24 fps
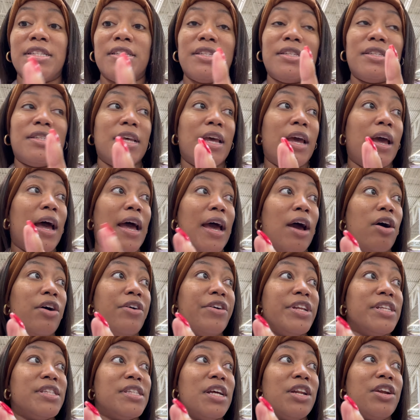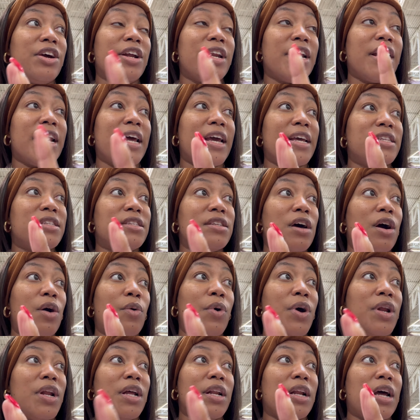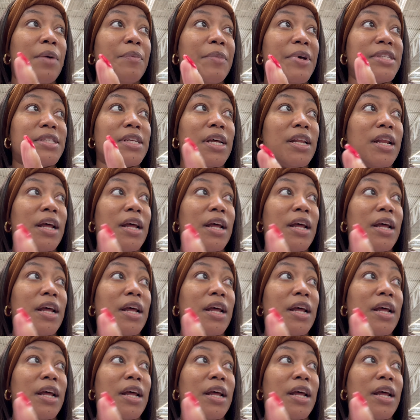said I already tell her that I saw one on Amazon